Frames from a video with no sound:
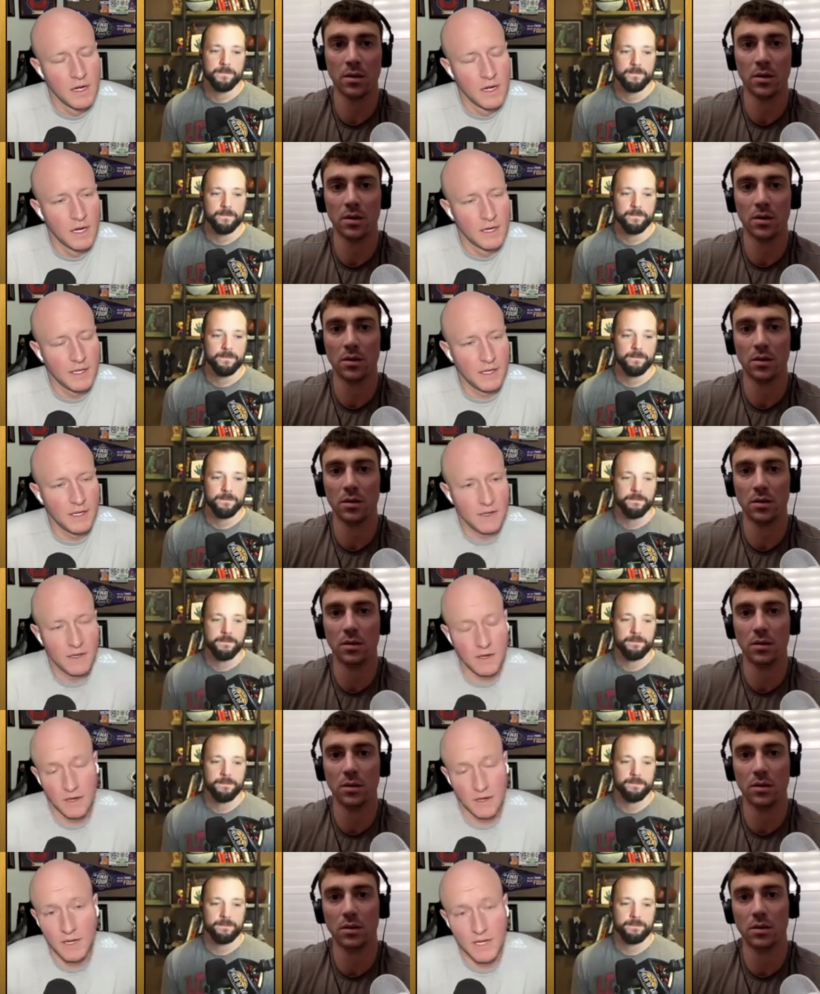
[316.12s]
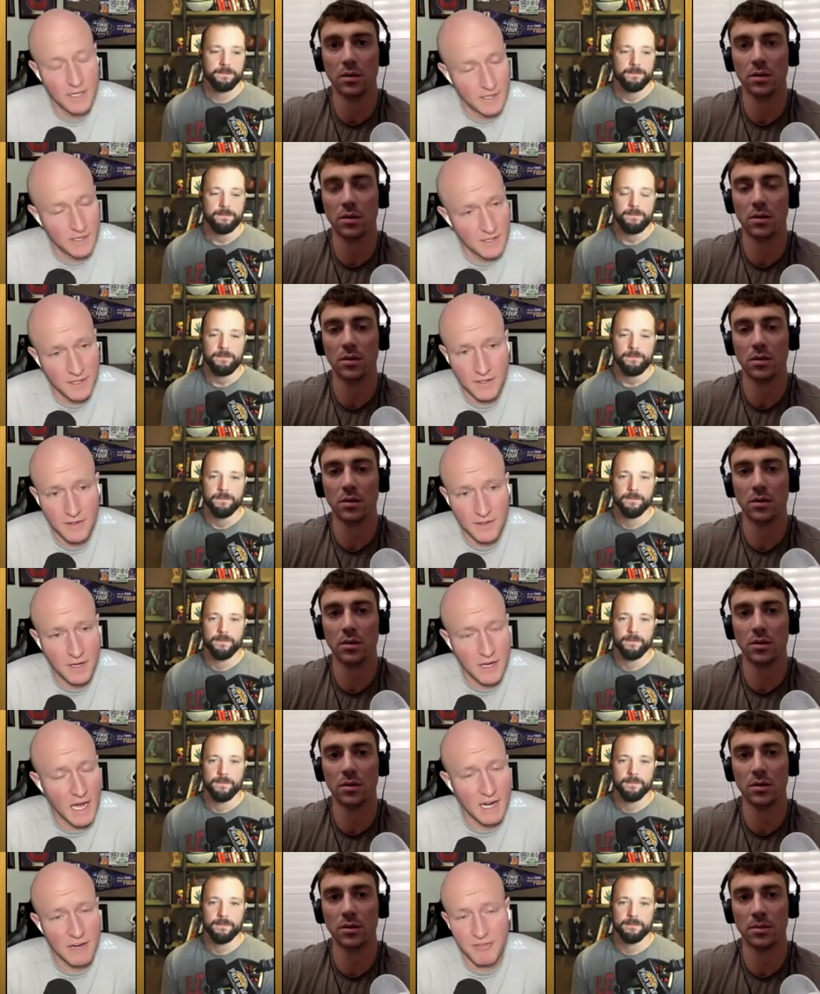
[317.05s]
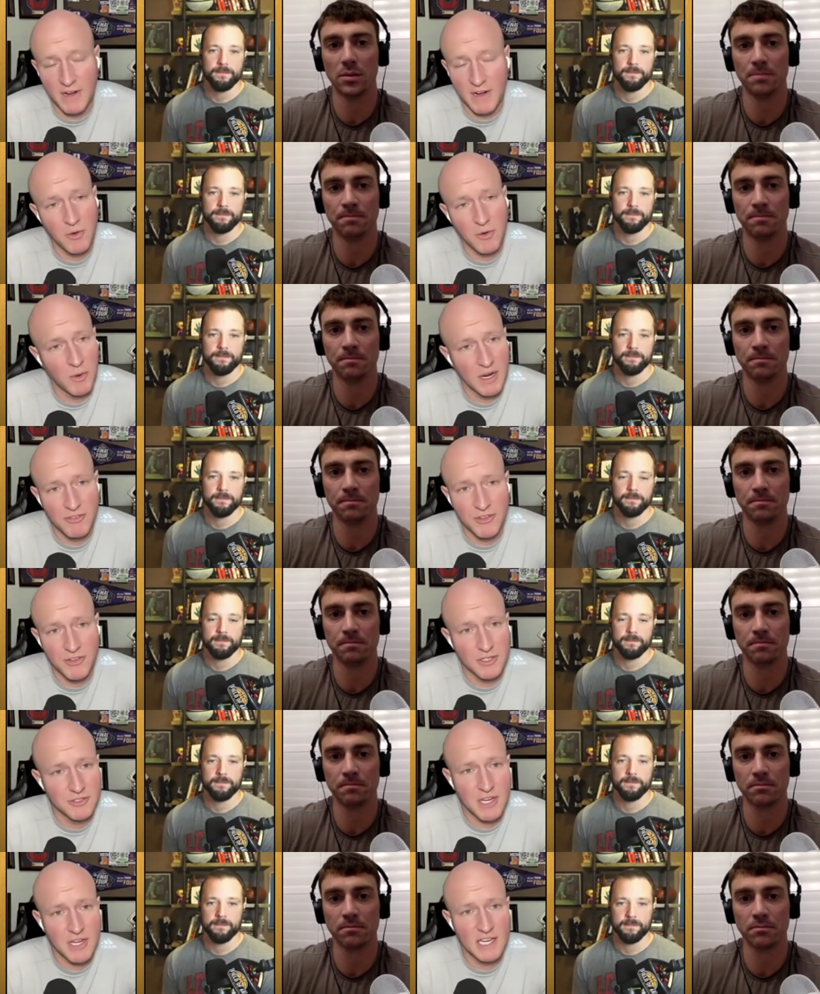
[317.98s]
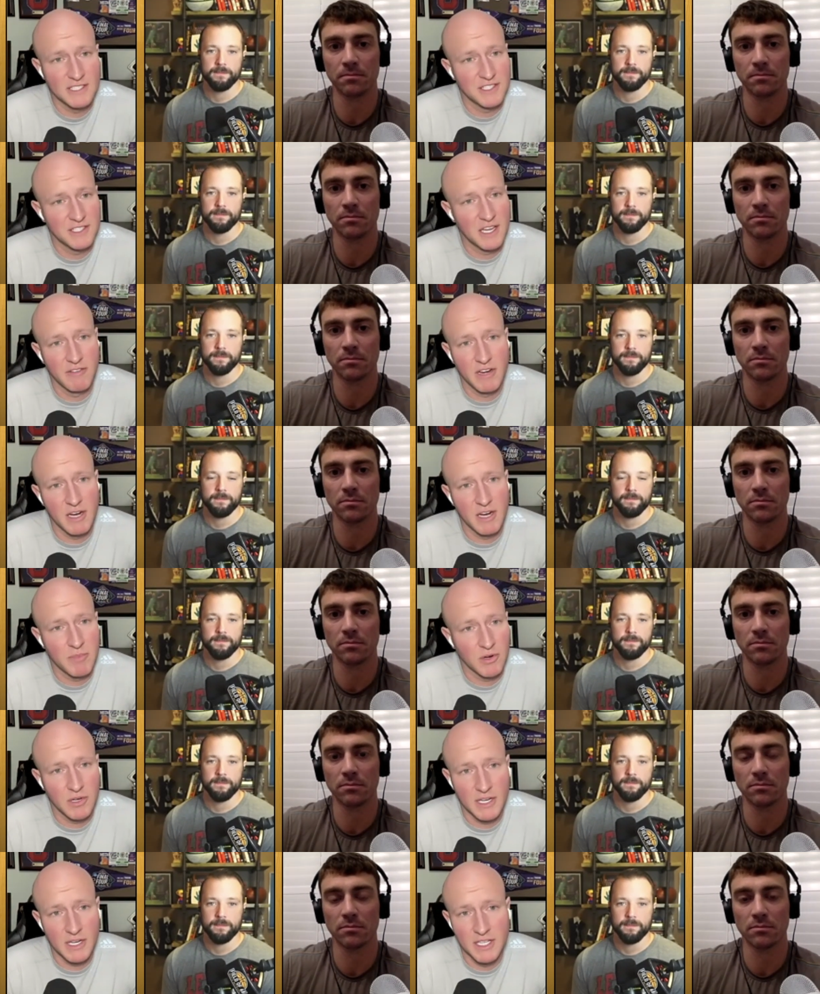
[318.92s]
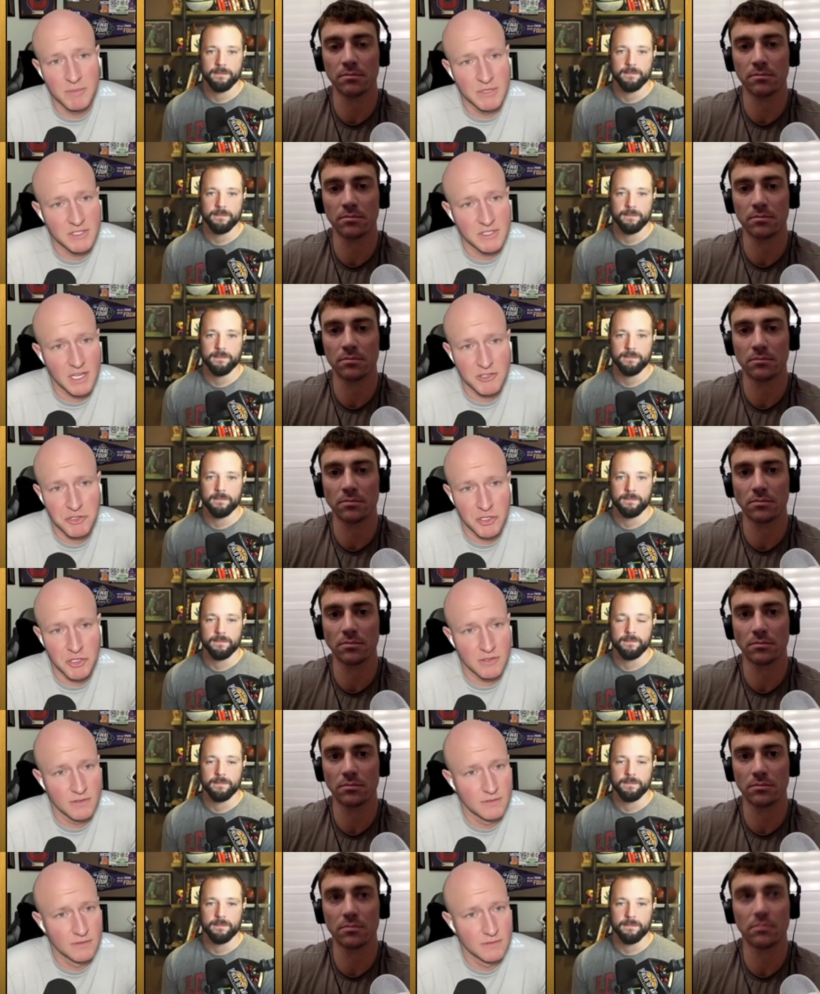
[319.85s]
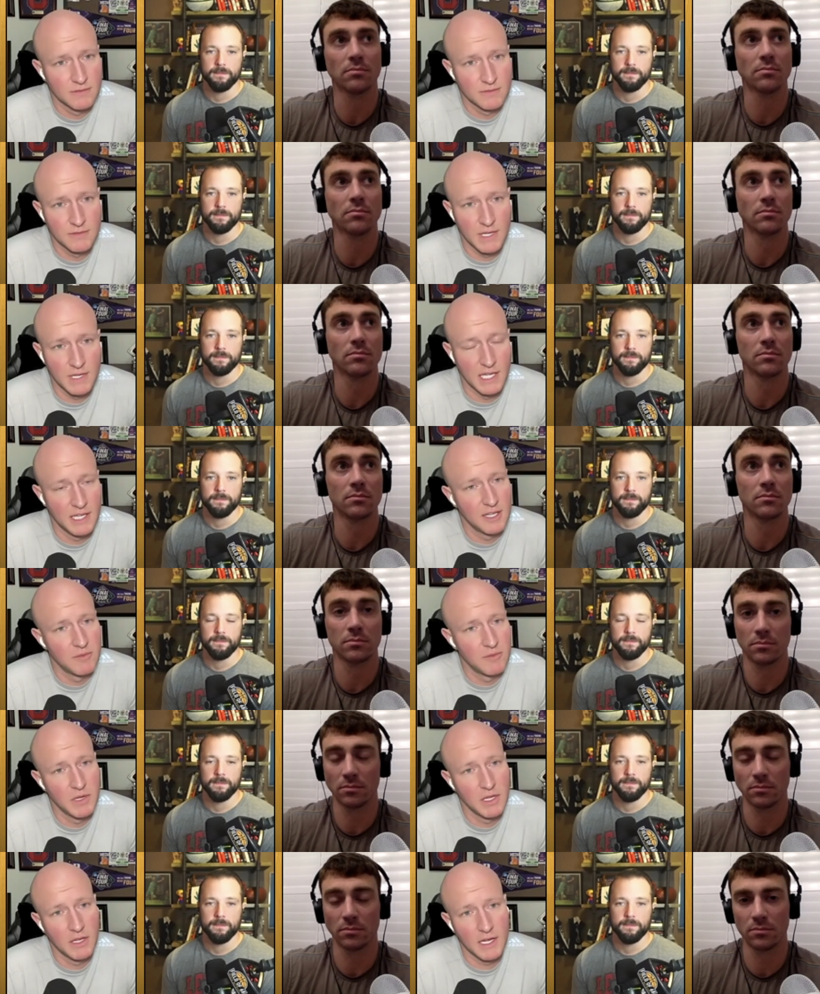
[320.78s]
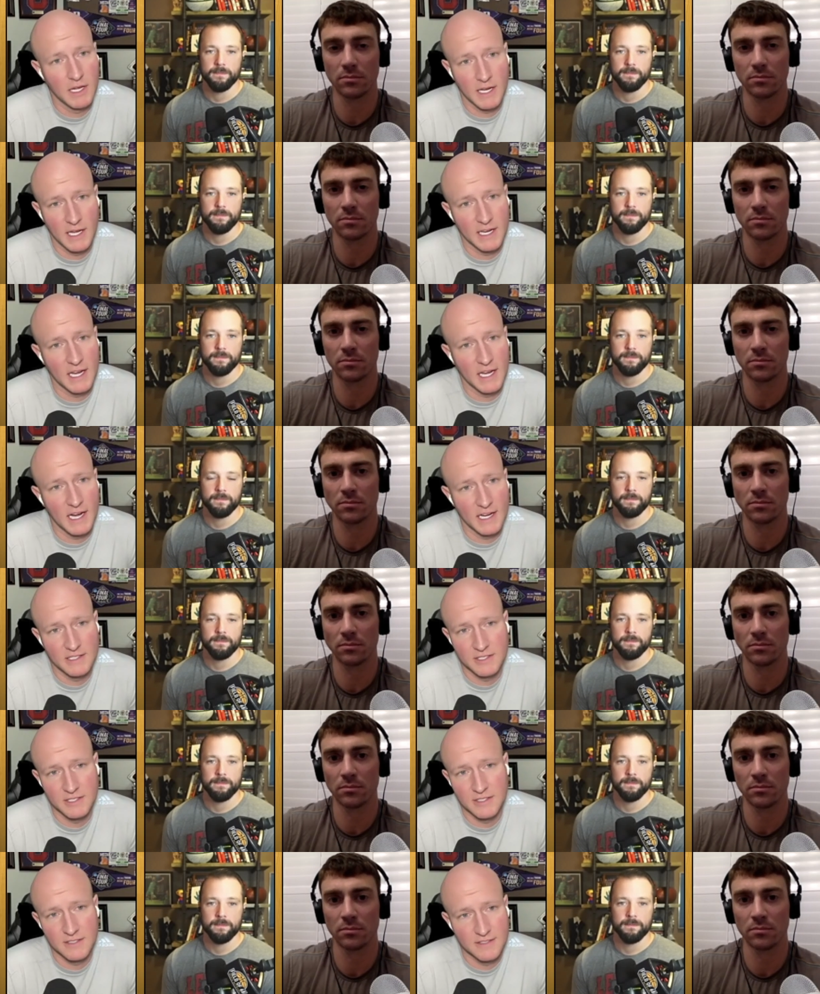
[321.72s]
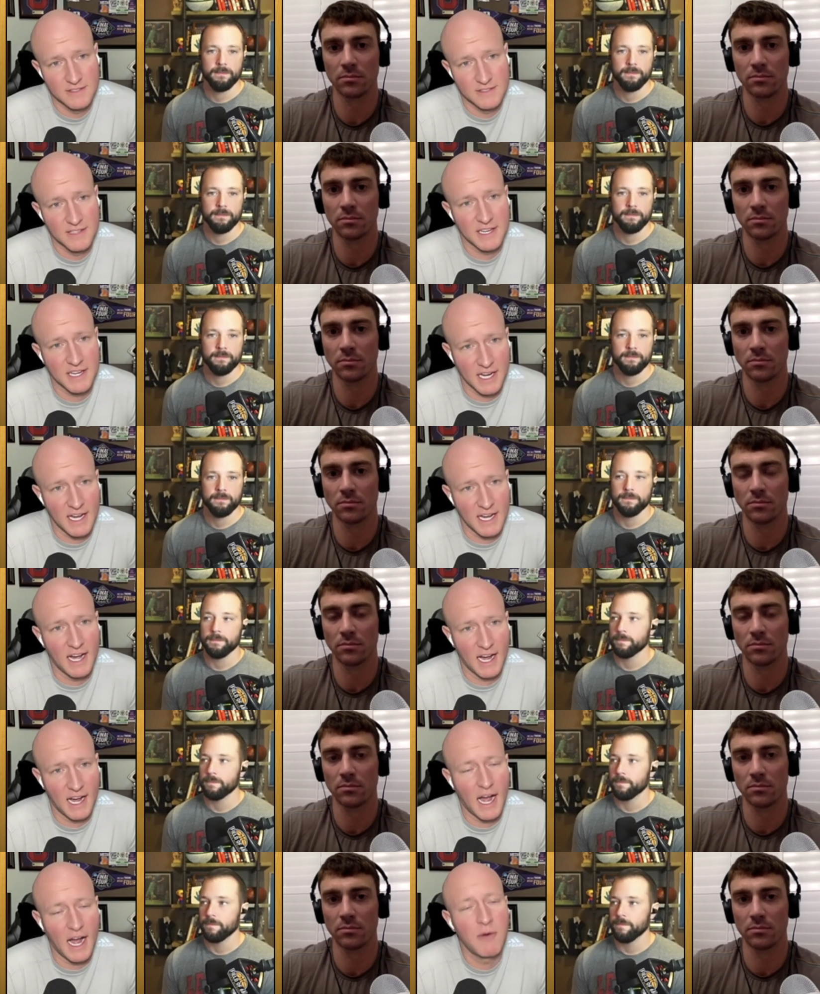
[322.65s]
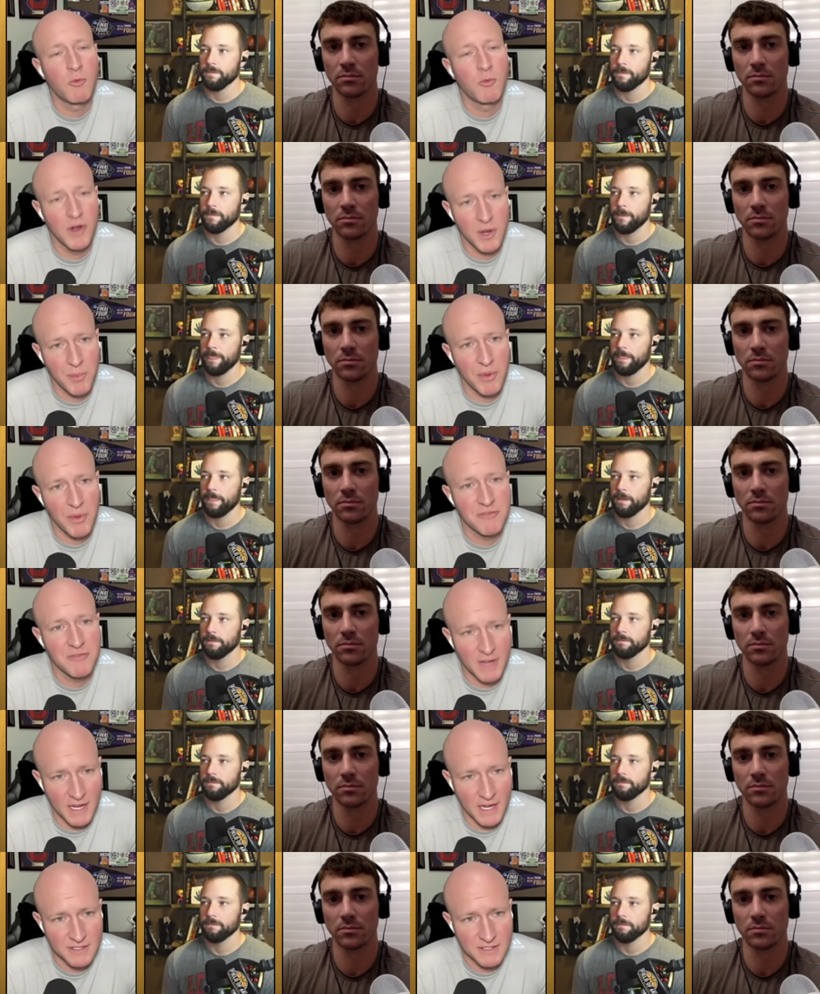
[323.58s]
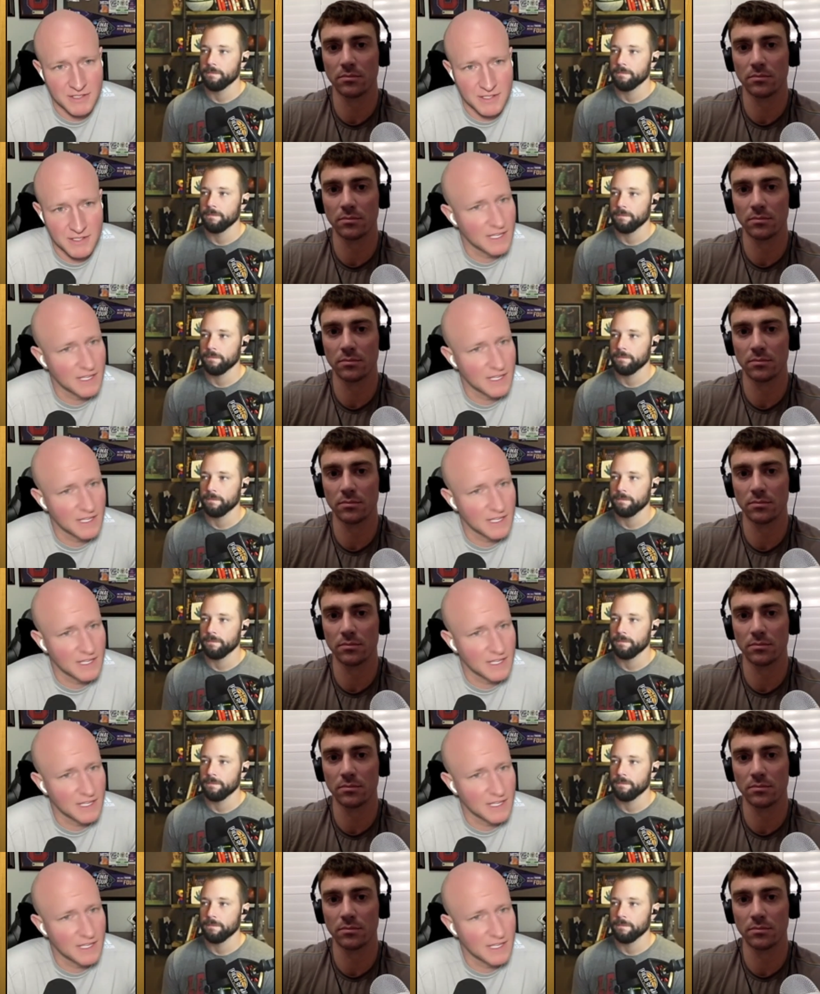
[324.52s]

Speaker 1: You, you know, you got to find a way for those guys to give it up early in the possession and then be like, hey, guys, like I, I, I want to play fast.